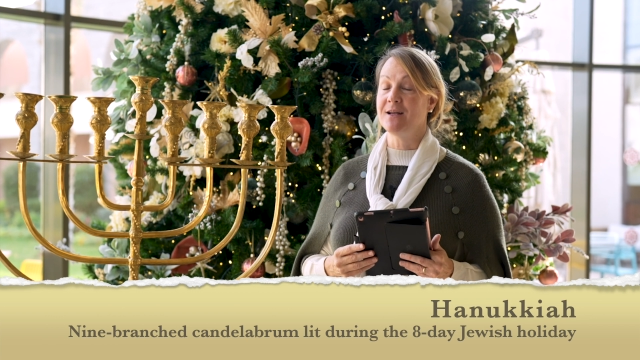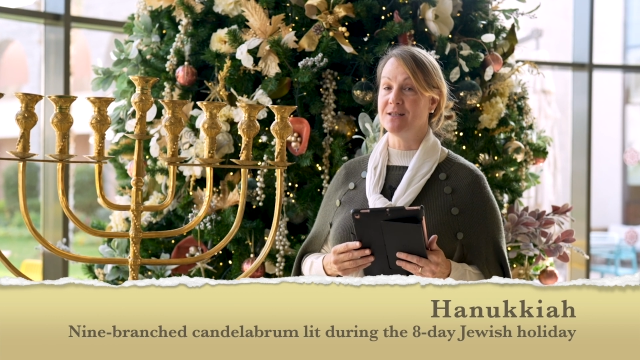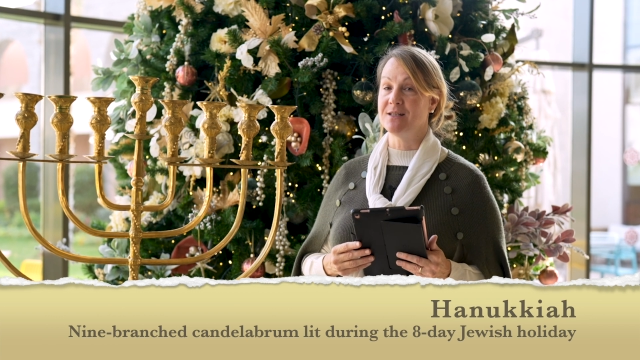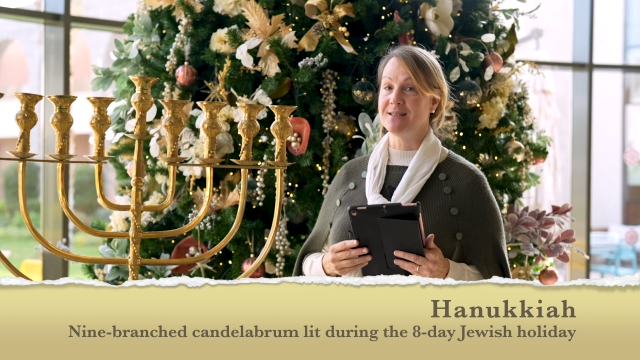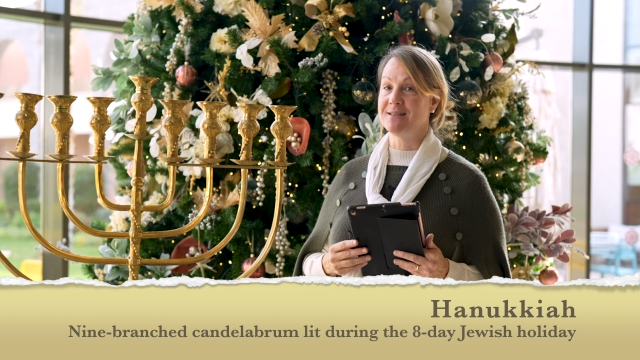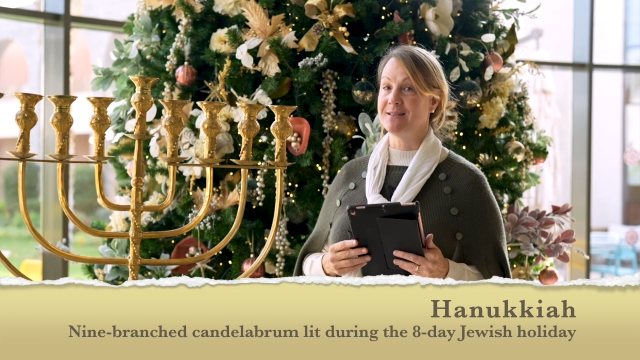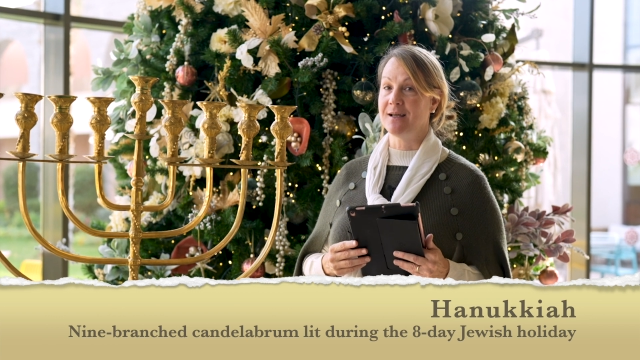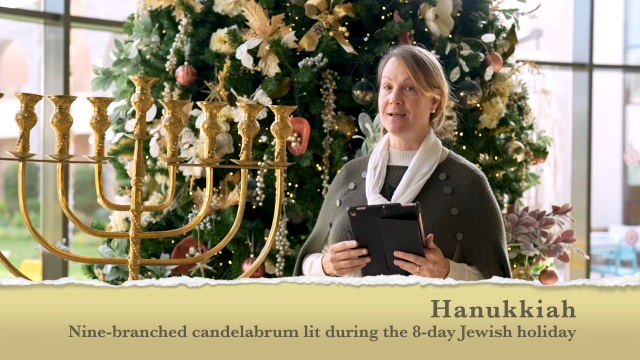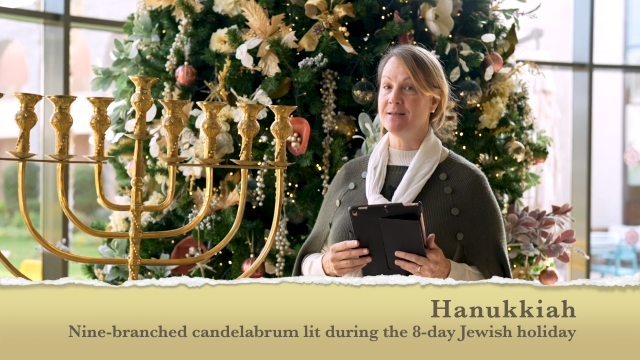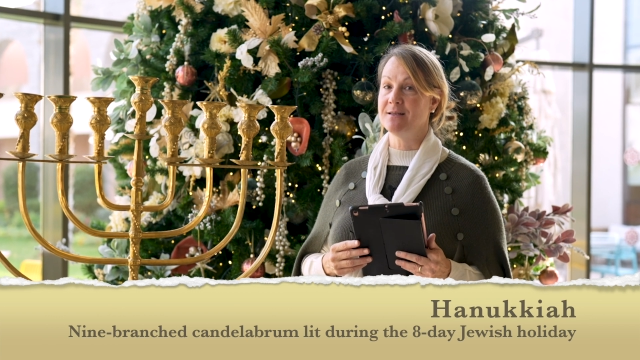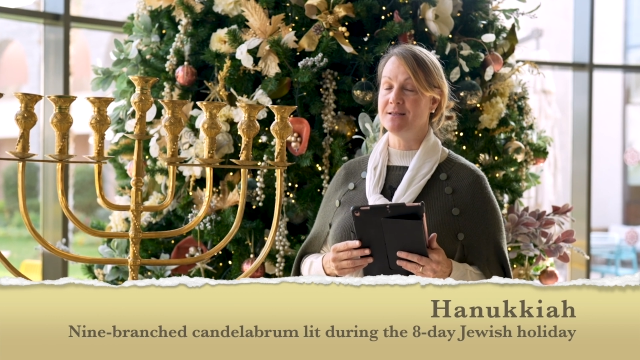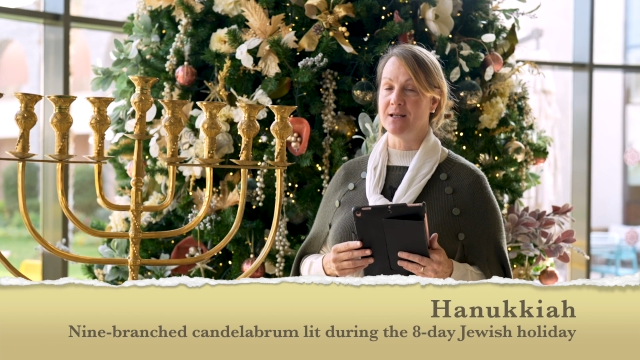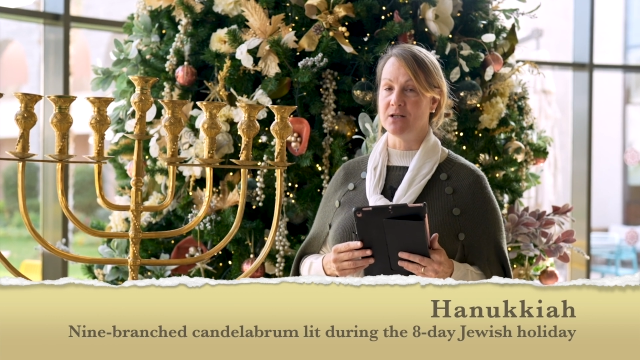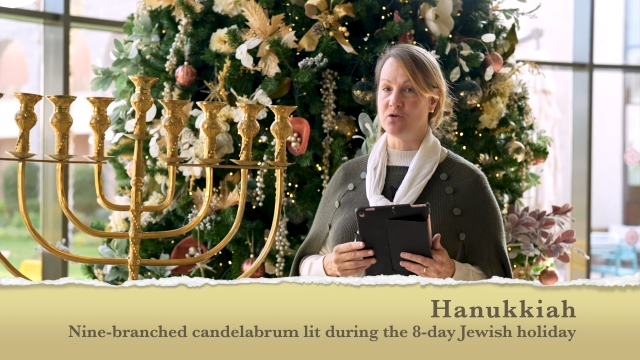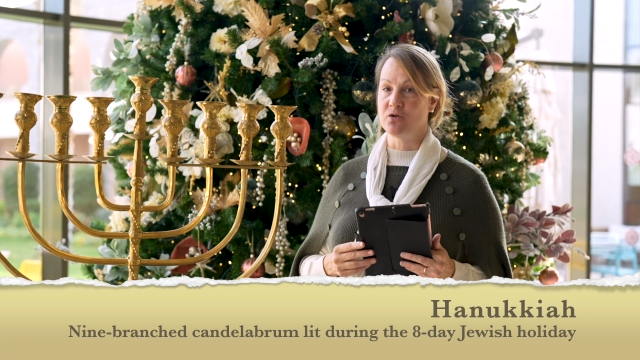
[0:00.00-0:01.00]
to the 2nd
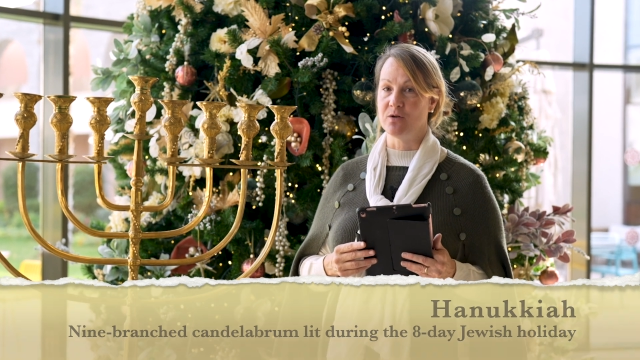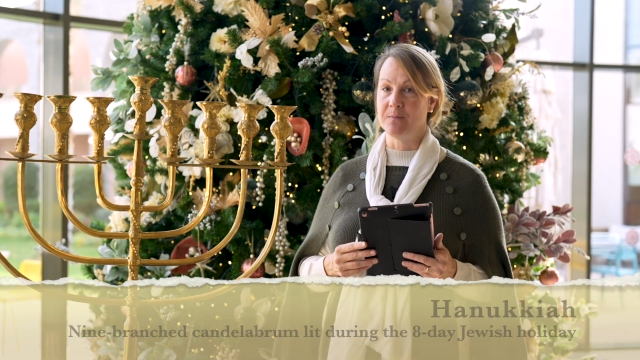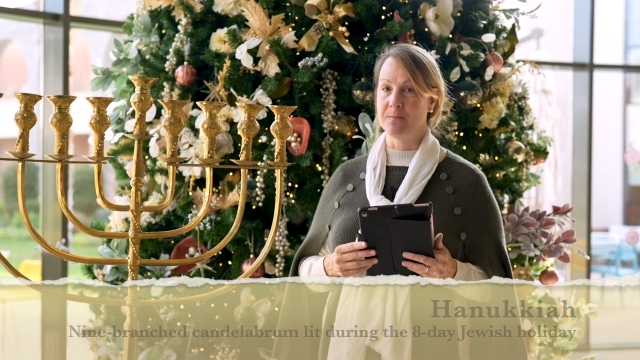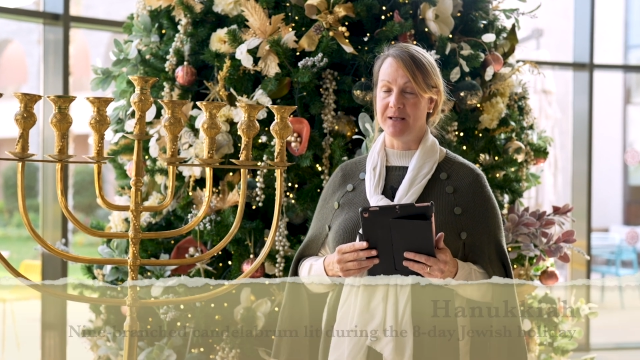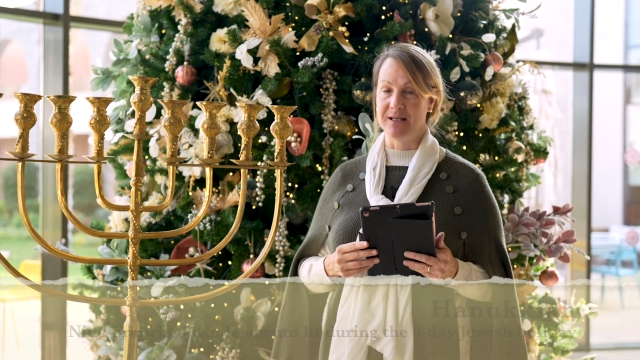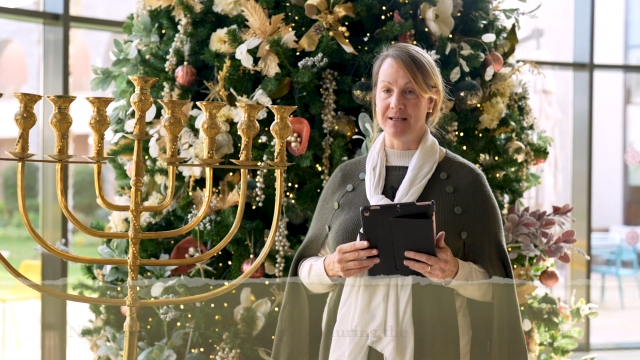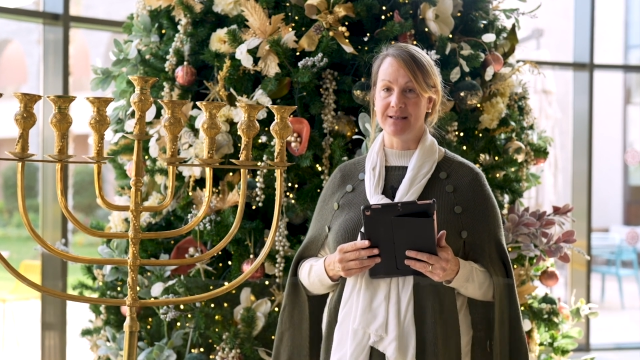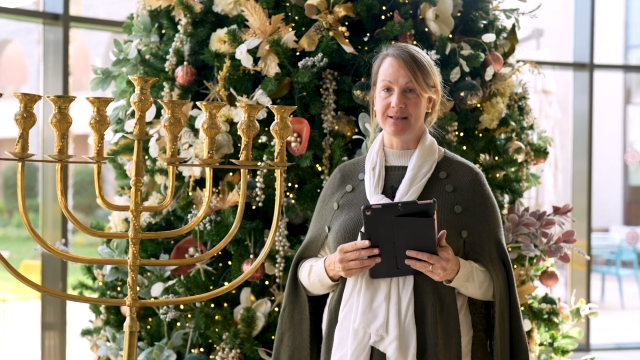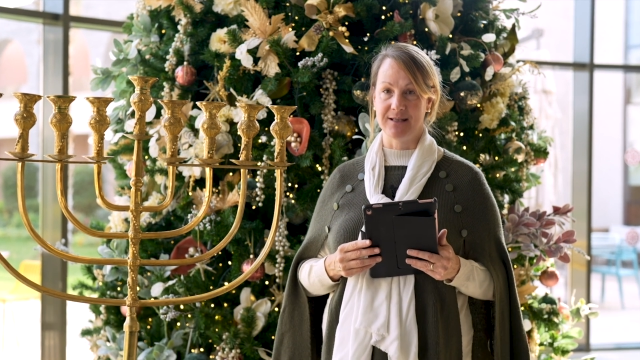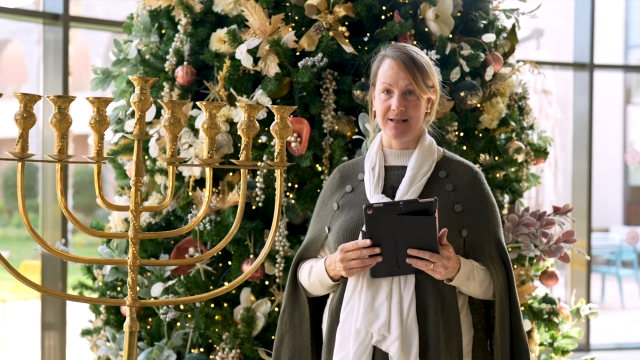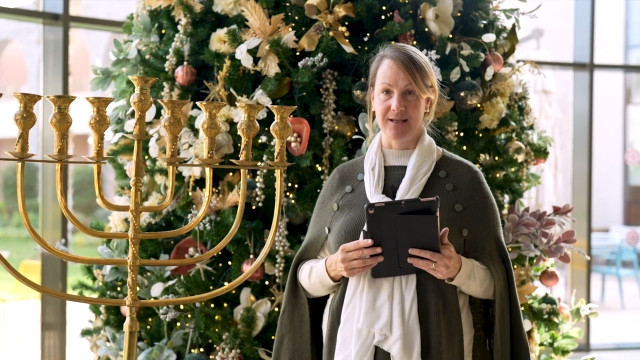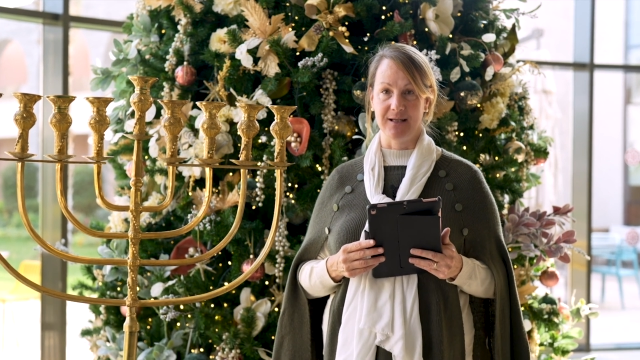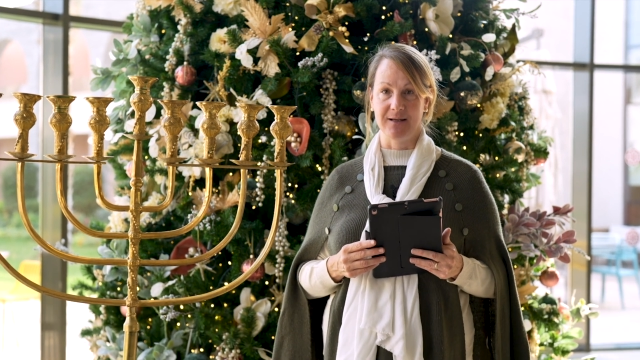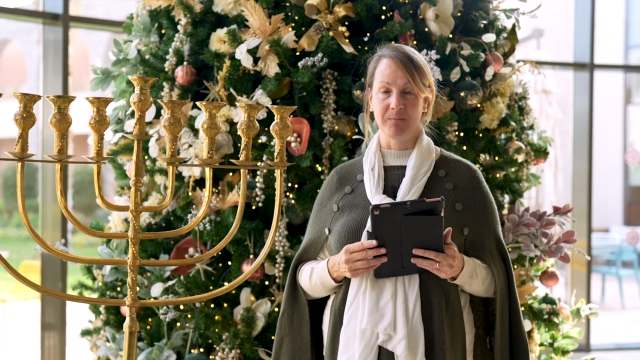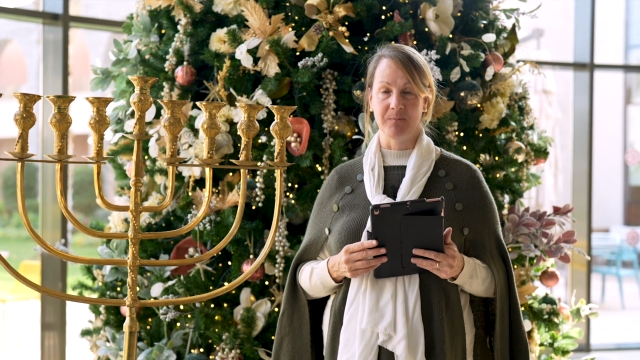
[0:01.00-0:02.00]
century
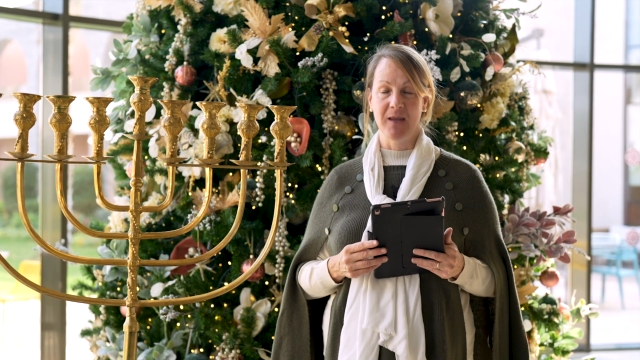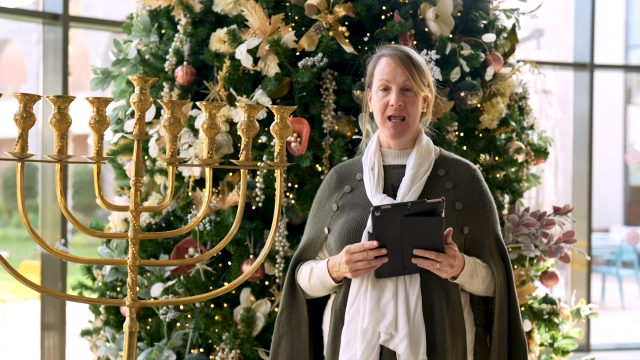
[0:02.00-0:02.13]
BC.